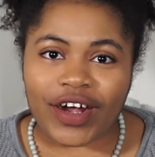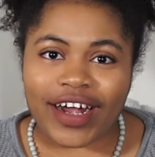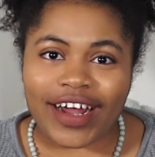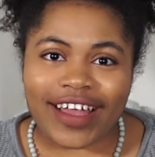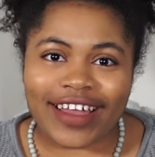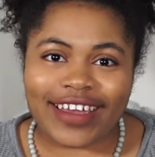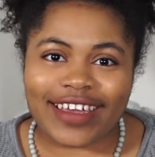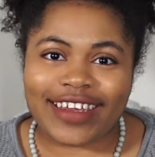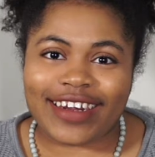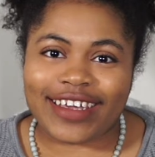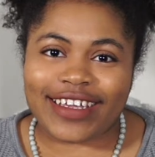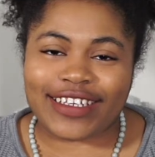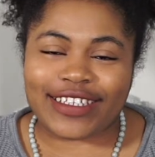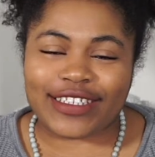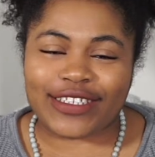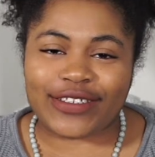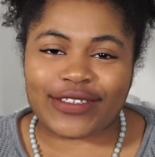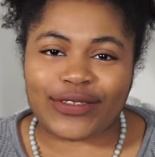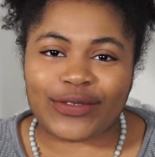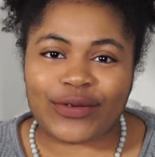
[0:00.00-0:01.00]
I get
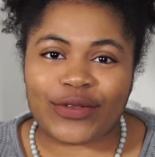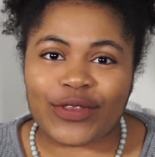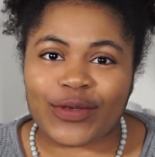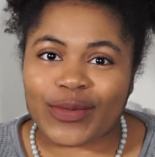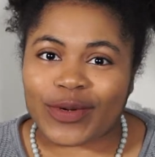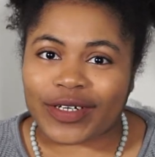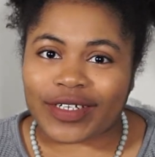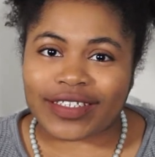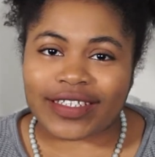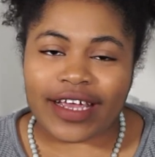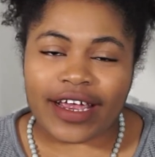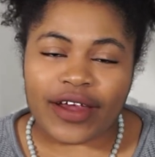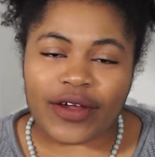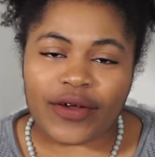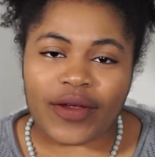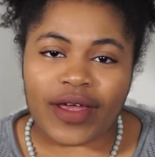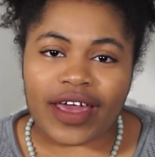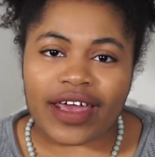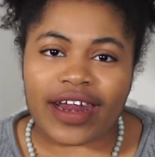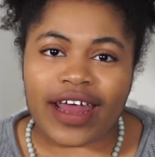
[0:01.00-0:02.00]
into the books I
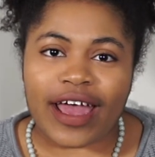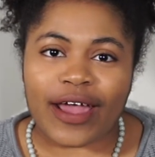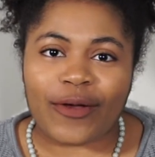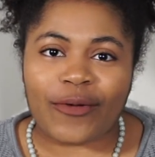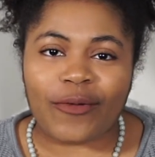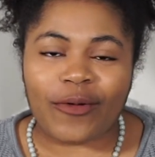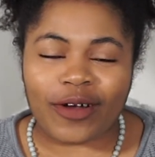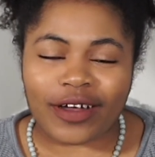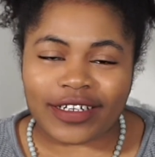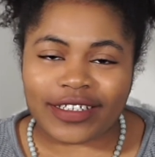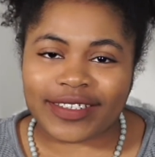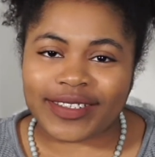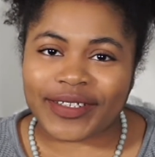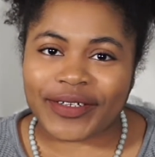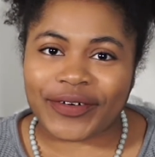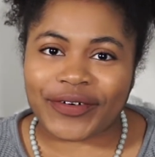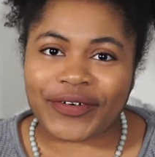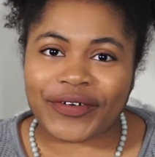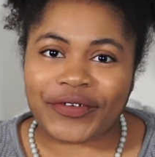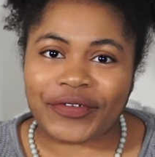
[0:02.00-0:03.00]
read, I want to
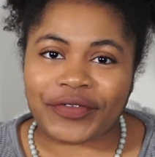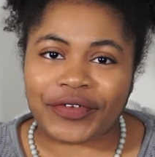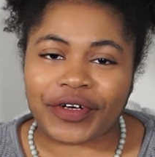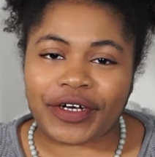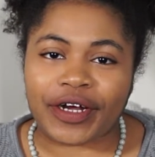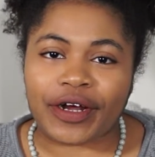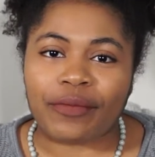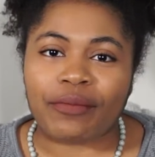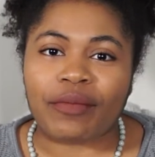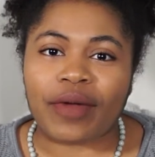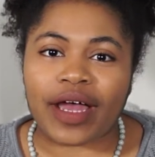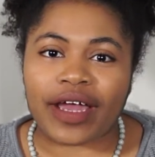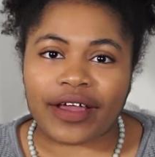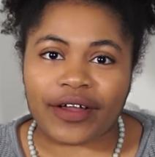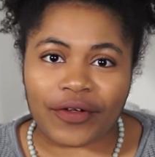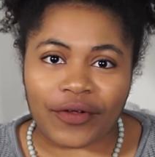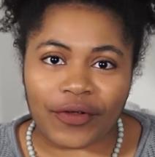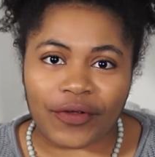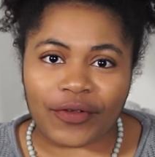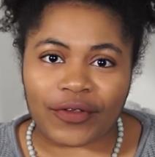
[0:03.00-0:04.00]
go over my
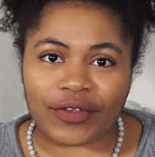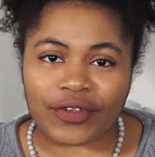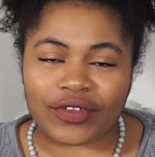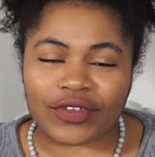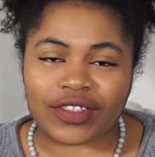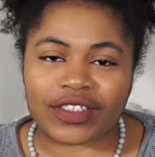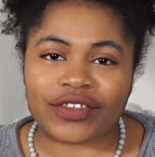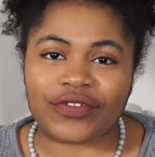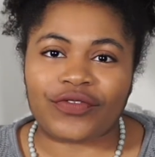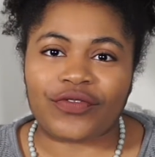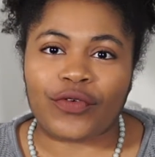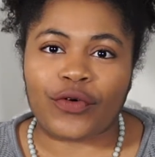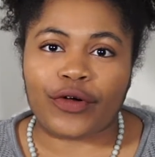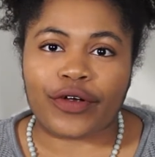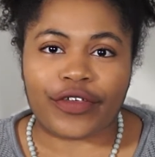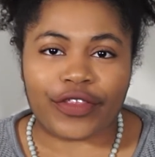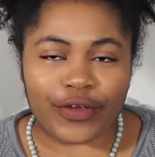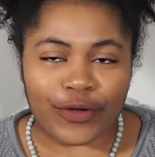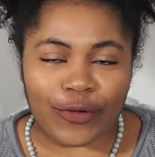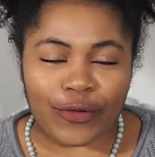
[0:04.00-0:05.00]
goals
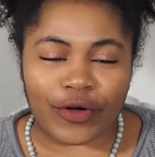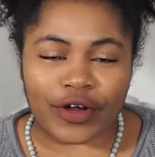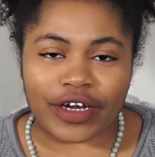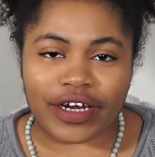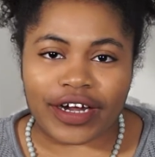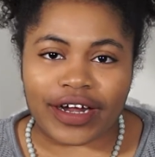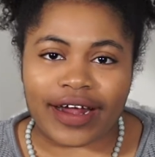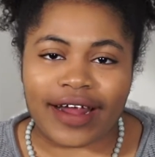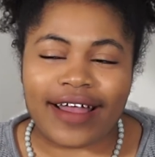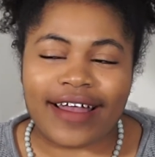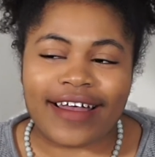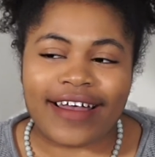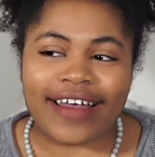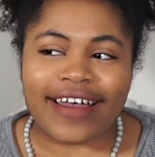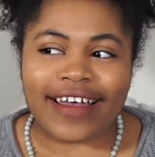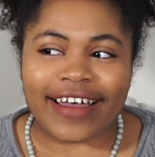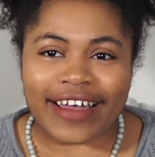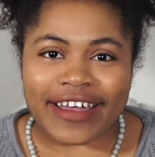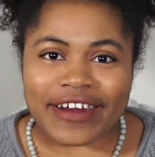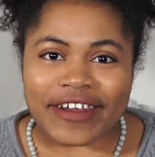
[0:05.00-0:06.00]
for the quarter.
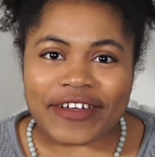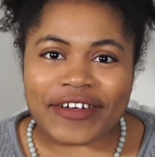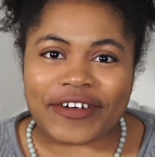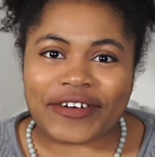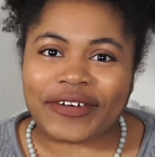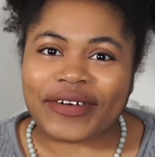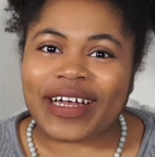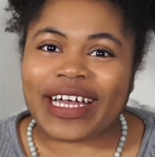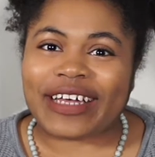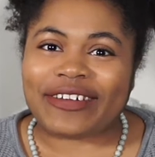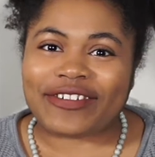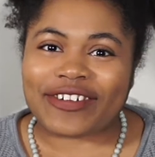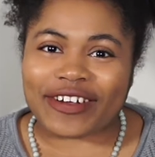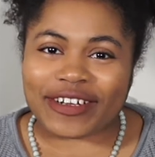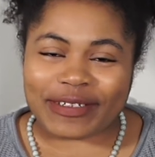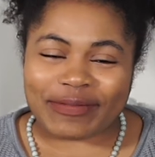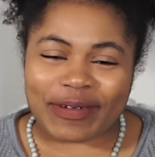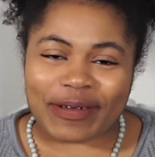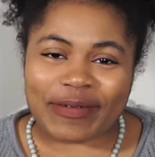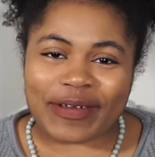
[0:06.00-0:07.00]
I know I've
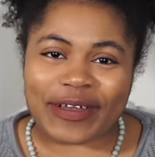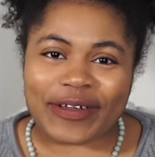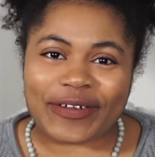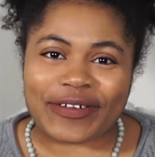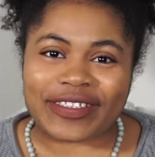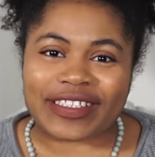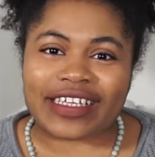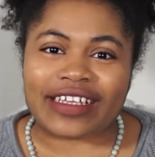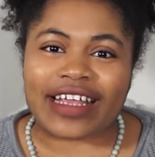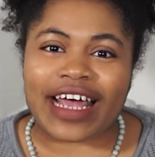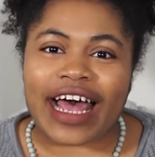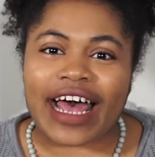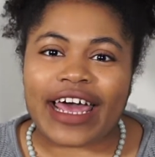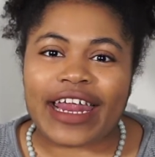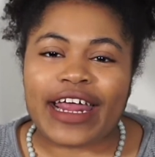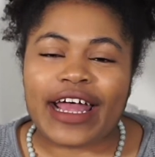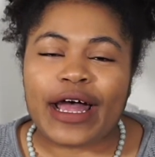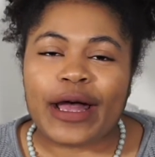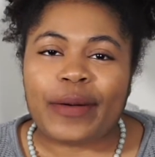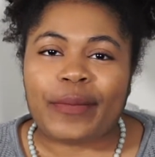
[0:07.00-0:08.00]
talked about my goals a lot,
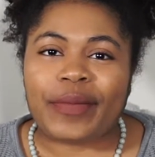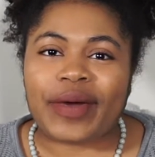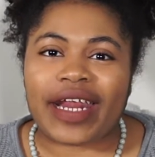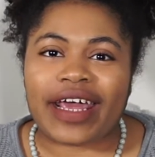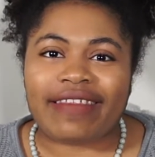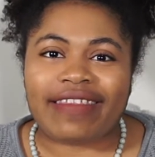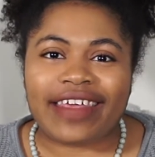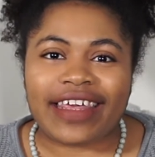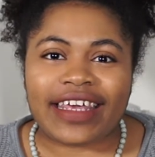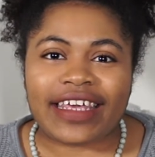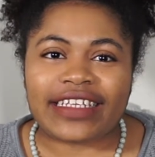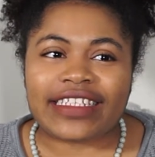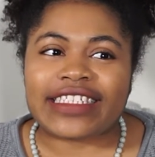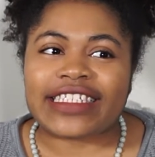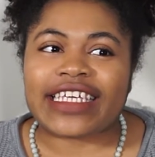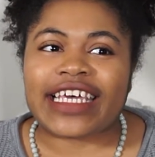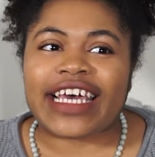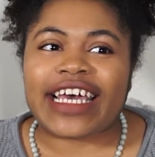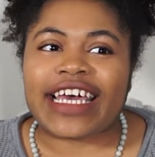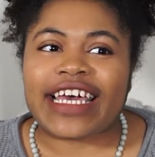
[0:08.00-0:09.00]
but I think it's
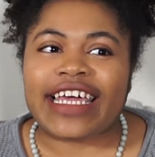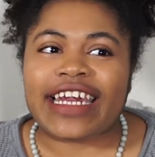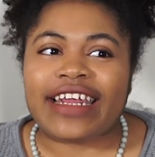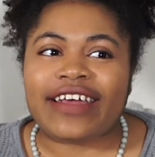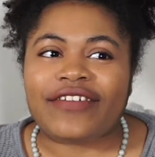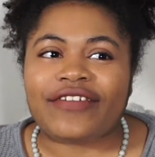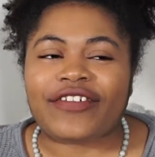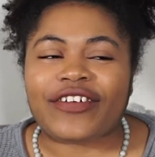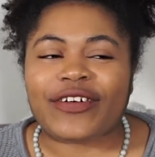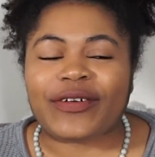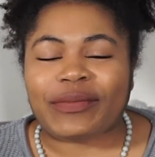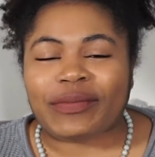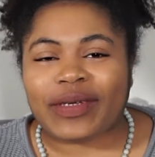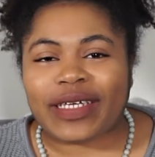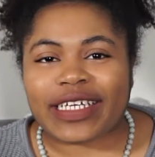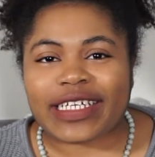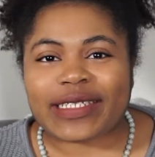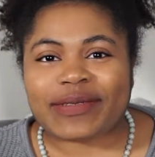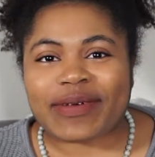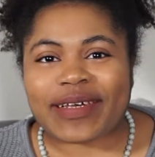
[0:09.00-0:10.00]
good for
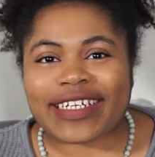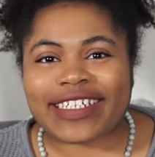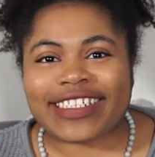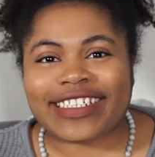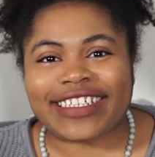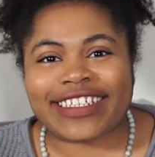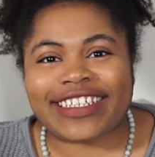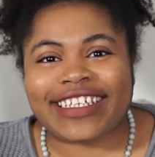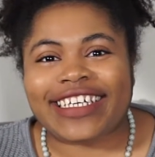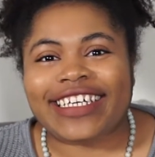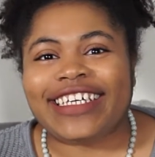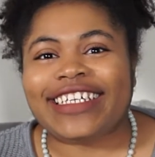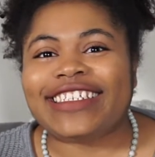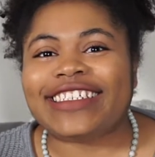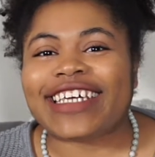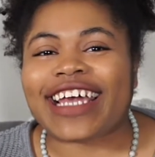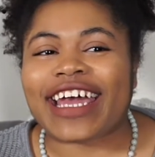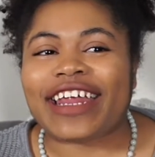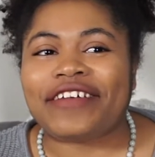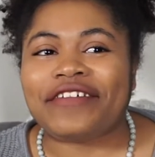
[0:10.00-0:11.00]
me especially
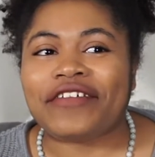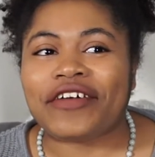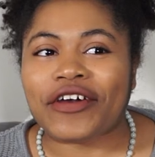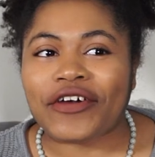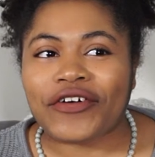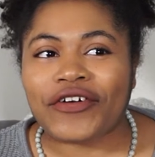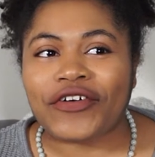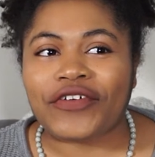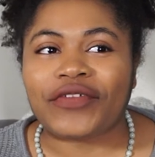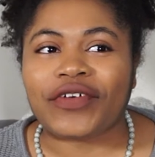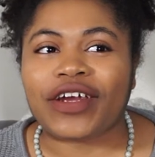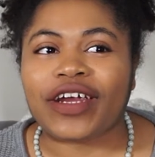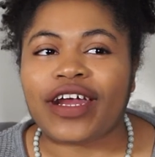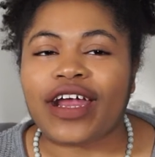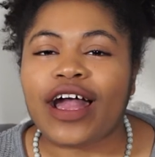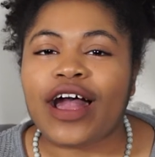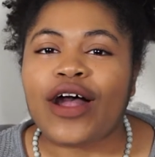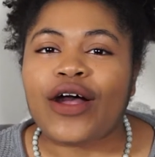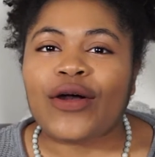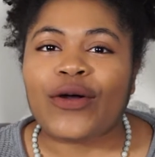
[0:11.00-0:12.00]
to kind of go over
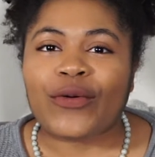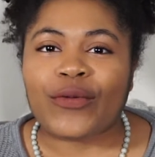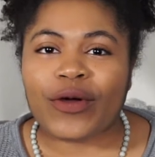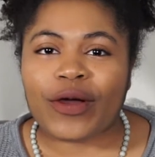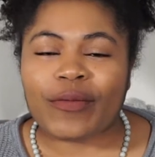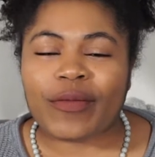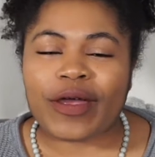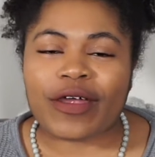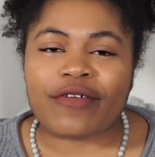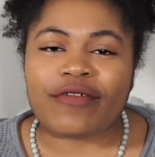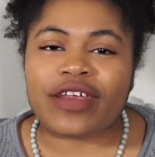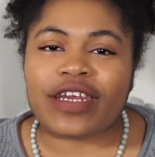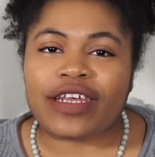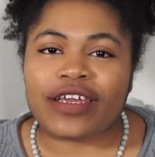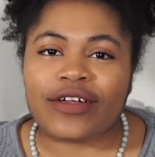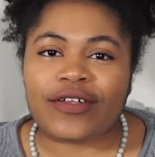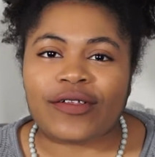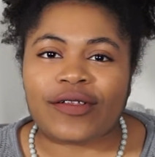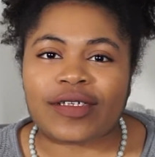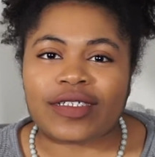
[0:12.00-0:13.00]
what my
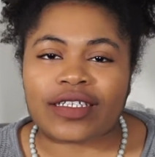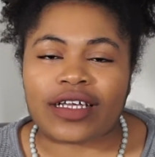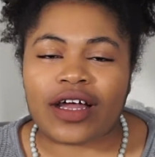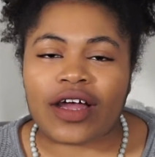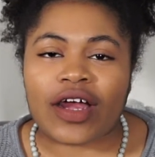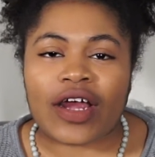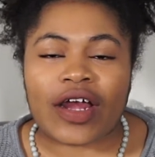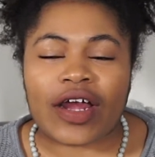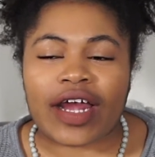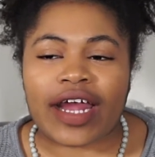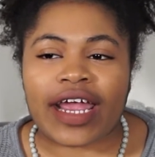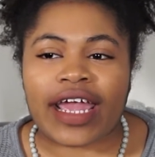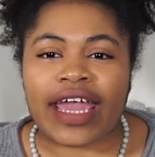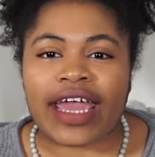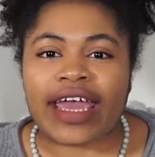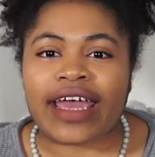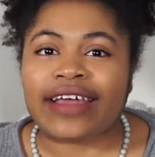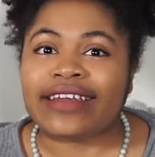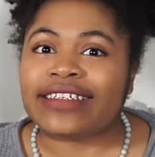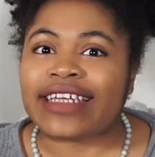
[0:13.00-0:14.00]
reading goals are
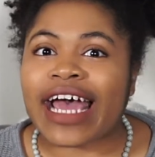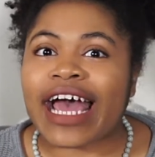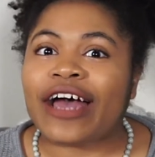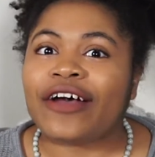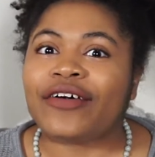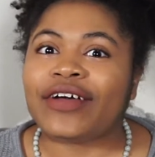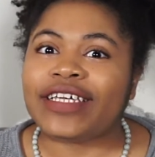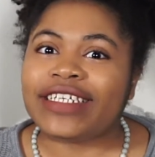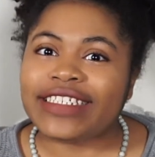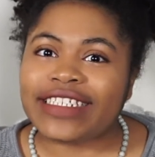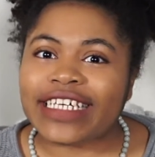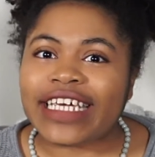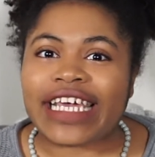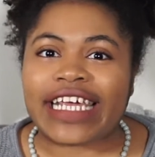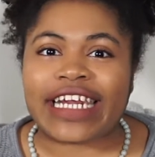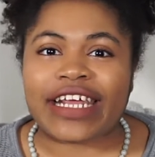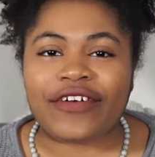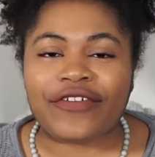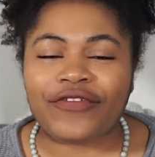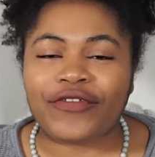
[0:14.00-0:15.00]
and how I
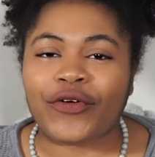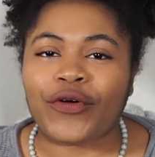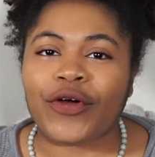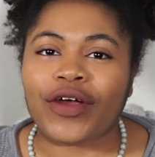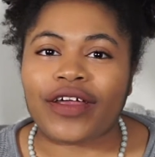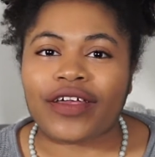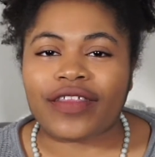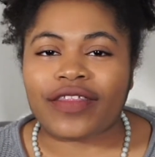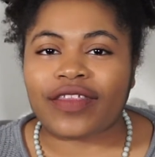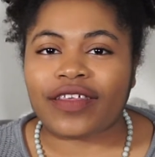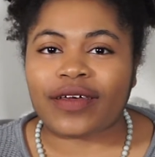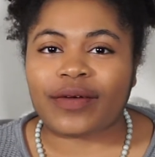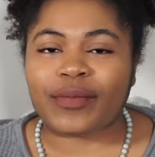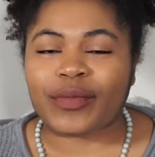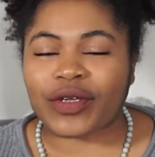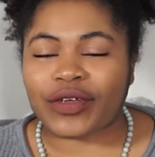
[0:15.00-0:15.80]
did for the